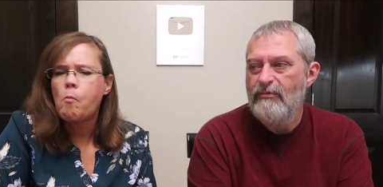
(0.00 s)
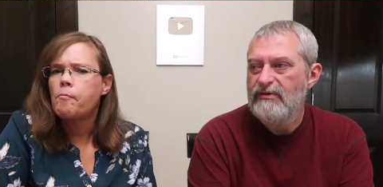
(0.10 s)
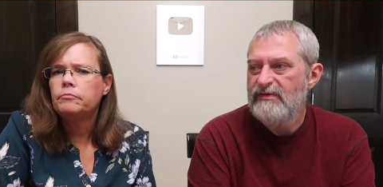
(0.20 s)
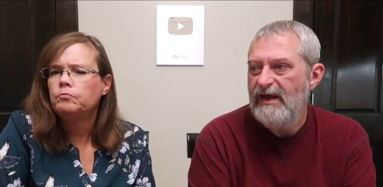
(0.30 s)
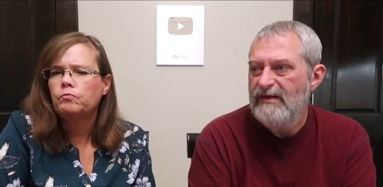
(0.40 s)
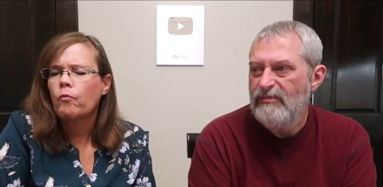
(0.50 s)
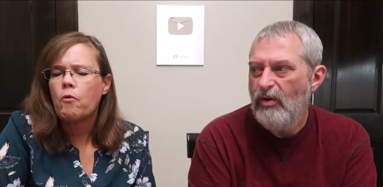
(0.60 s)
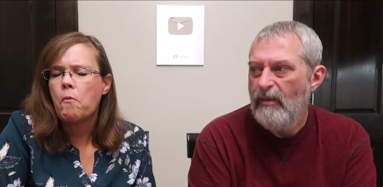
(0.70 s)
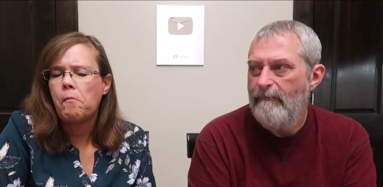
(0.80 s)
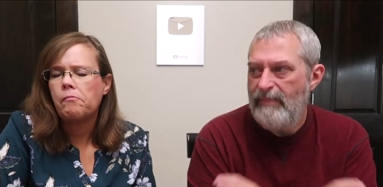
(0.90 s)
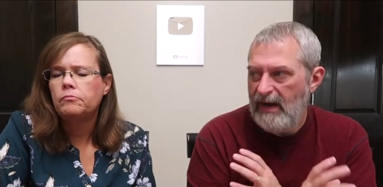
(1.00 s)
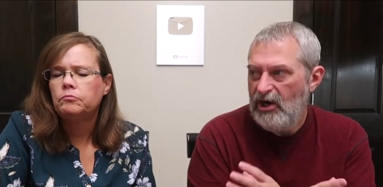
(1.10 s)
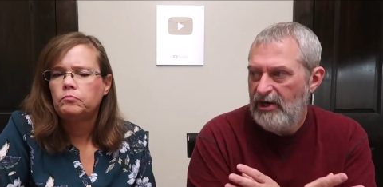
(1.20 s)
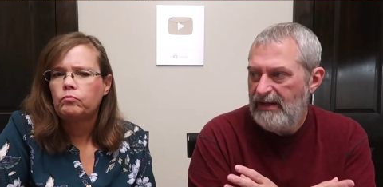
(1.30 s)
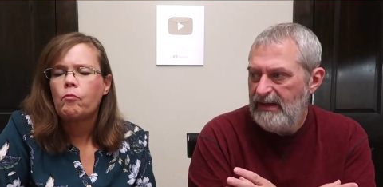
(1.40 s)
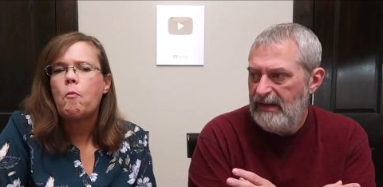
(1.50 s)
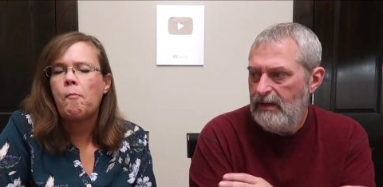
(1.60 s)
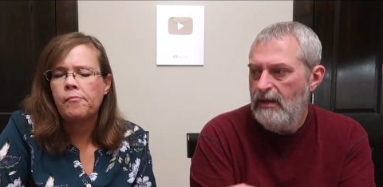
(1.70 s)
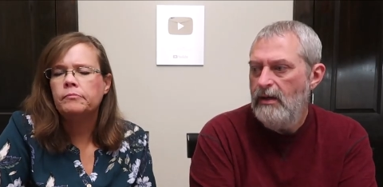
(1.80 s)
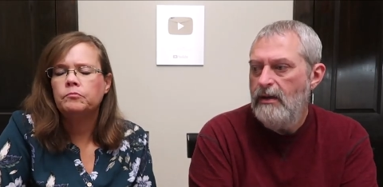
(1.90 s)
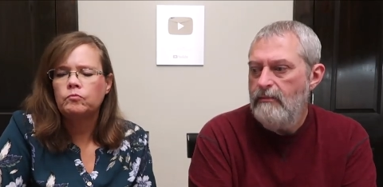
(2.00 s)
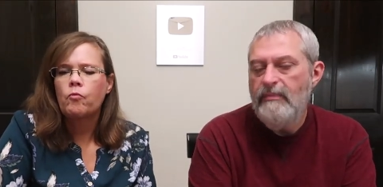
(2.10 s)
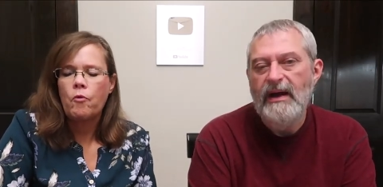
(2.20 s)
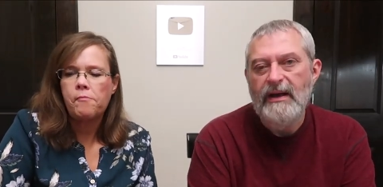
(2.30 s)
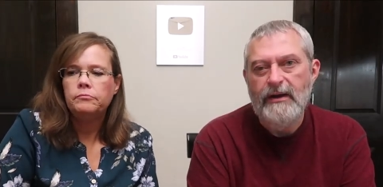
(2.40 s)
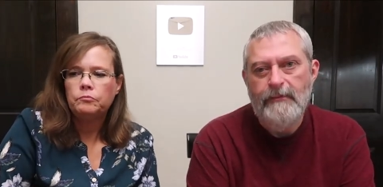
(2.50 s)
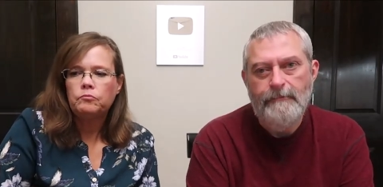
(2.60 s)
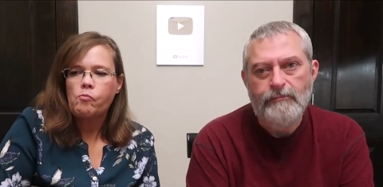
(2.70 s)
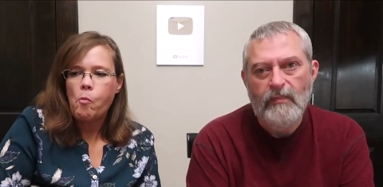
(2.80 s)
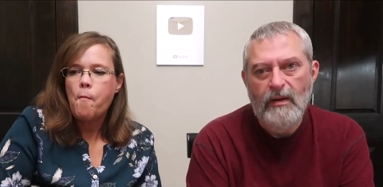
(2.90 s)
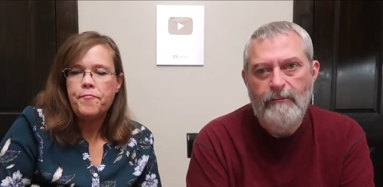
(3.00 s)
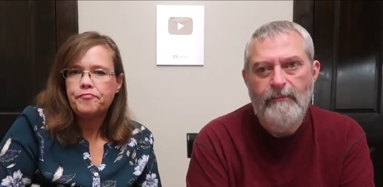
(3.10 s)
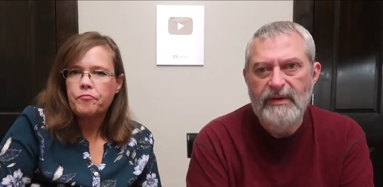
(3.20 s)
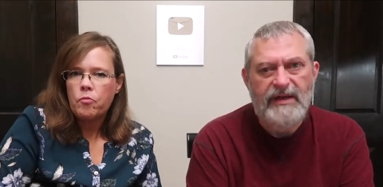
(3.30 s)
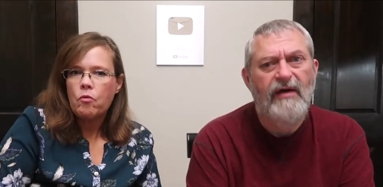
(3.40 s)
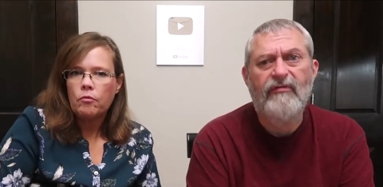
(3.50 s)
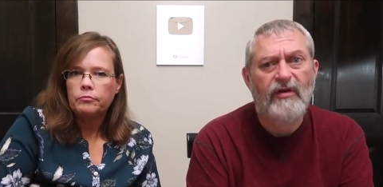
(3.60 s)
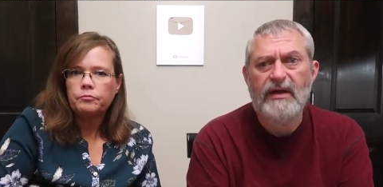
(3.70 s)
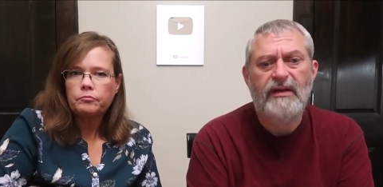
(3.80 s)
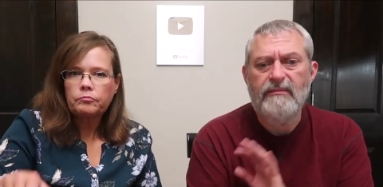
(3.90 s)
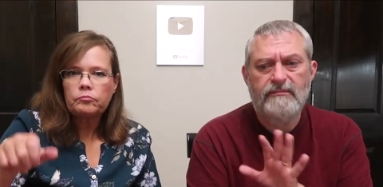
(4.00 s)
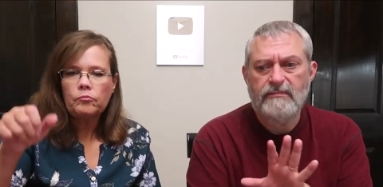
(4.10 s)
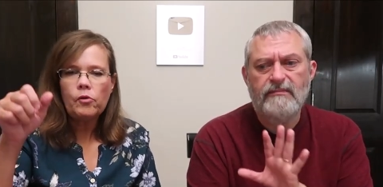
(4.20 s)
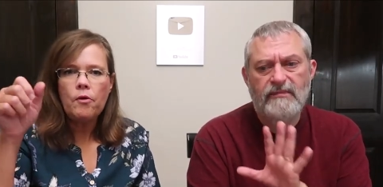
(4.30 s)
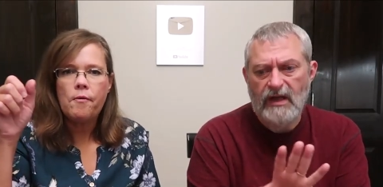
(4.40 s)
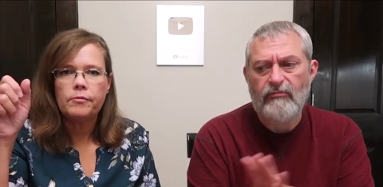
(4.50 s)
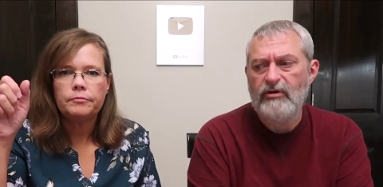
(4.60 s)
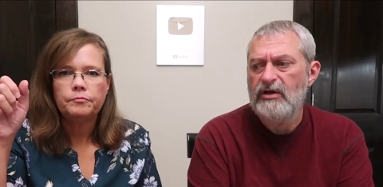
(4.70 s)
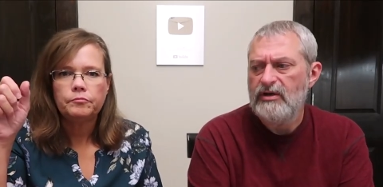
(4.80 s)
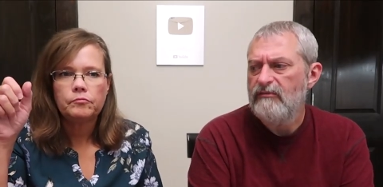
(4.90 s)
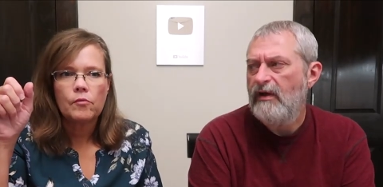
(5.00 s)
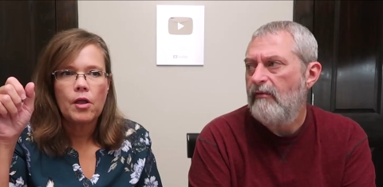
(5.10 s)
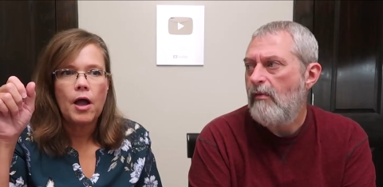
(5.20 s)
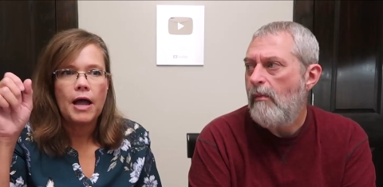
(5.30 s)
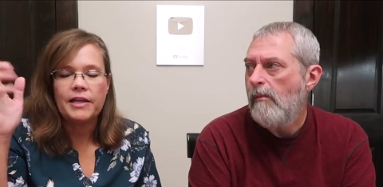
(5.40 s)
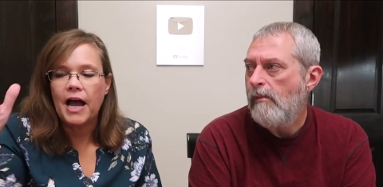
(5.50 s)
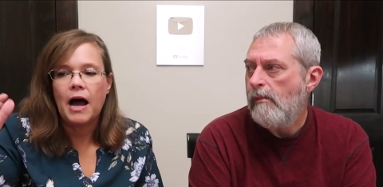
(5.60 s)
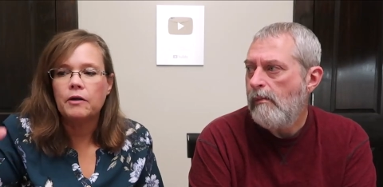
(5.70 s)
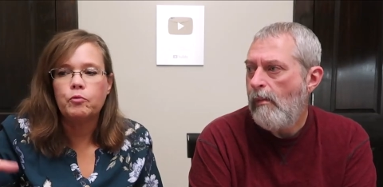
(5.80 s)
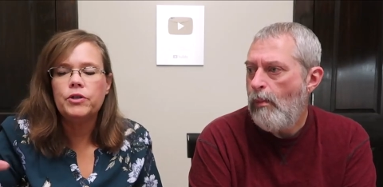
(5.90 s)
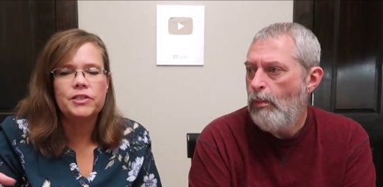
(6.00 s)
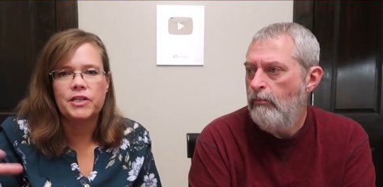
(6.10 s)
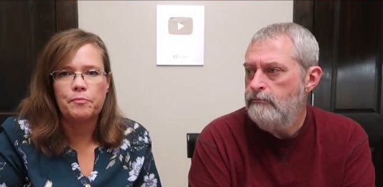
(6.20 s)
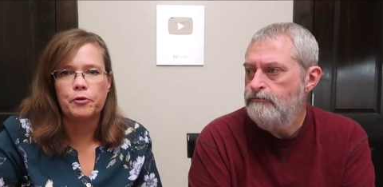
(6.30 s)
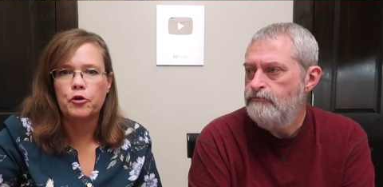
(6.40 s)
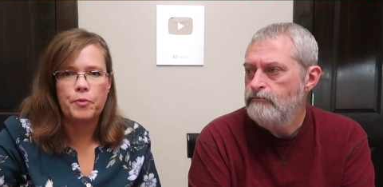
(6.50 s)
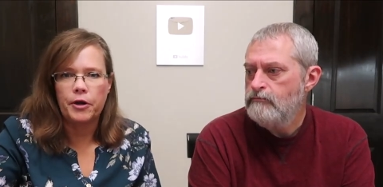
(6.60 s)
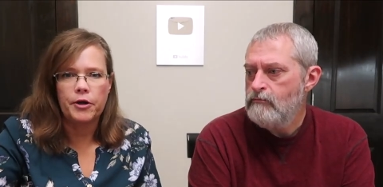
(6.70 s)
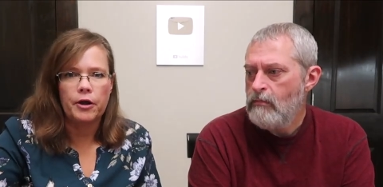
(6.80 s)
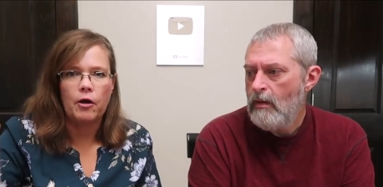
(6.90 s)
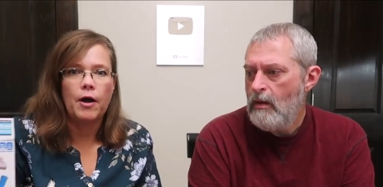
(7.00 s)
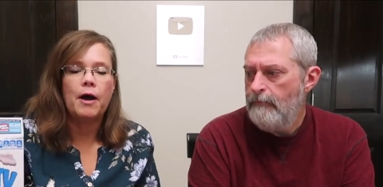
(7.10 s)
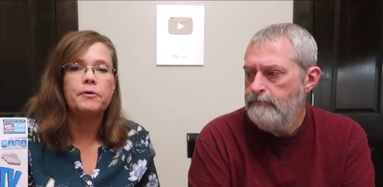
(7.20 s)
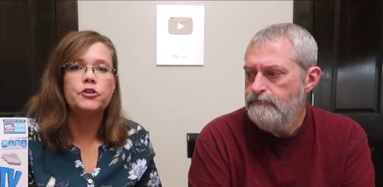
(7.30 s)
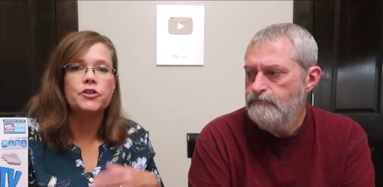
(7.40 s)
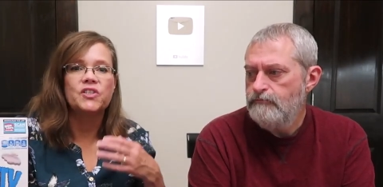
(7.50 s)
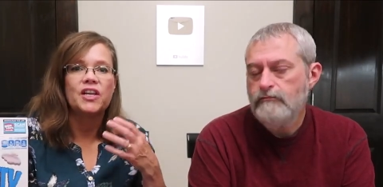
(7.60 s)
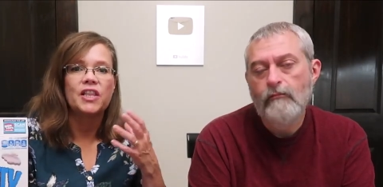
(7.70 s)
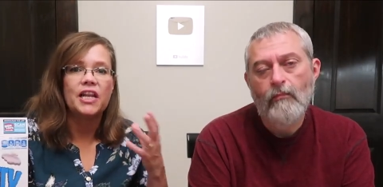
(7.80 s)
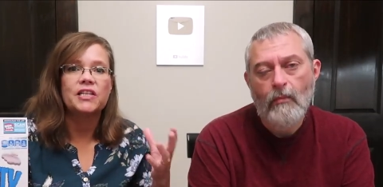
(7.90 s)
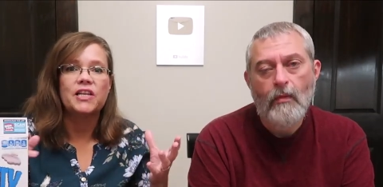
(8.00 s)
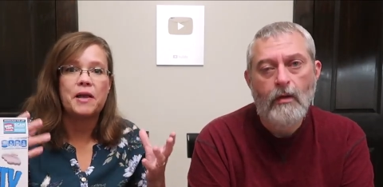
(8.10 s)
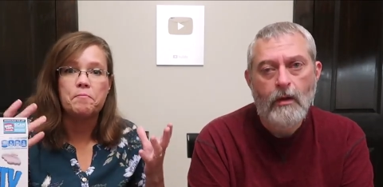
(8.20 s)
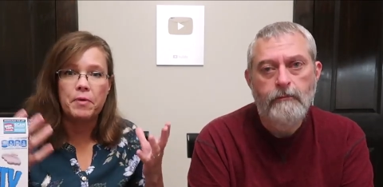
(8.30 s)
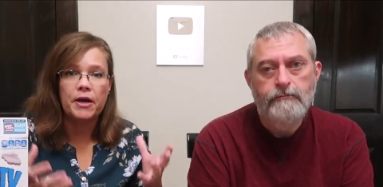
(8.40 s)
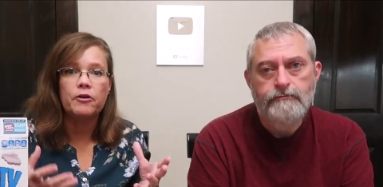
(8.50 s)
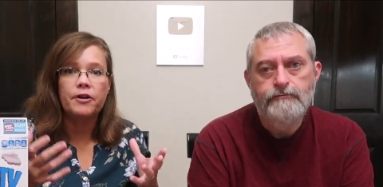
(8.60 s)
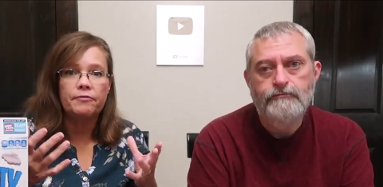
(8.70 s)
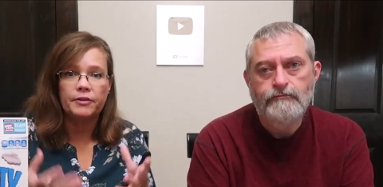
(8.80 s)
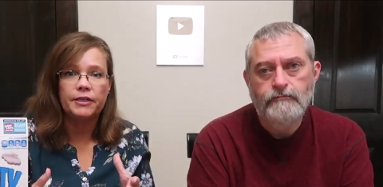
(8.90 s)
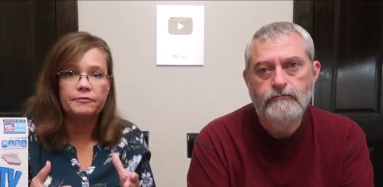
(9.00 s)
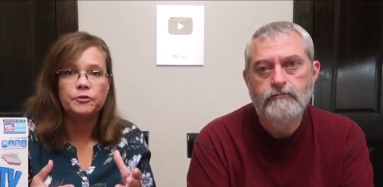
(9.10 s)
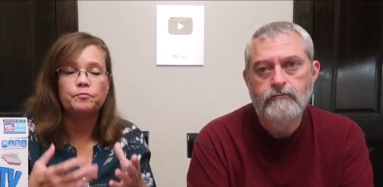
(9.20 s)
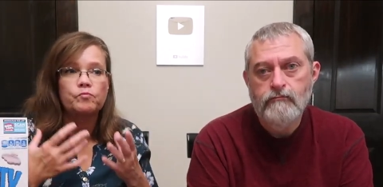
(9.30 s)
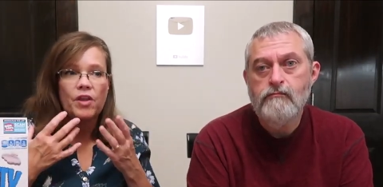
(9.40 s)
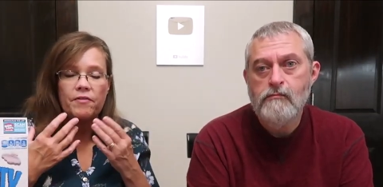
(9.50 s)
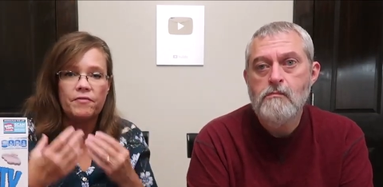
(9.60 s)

Speaker 1: I would say it's more berry. Mm-hmm. But um, but definitely a really good flavor.
Speaker 2: Uh, yeah, I wouldn't say blueberry at all. I would just say that is a berry flavor, a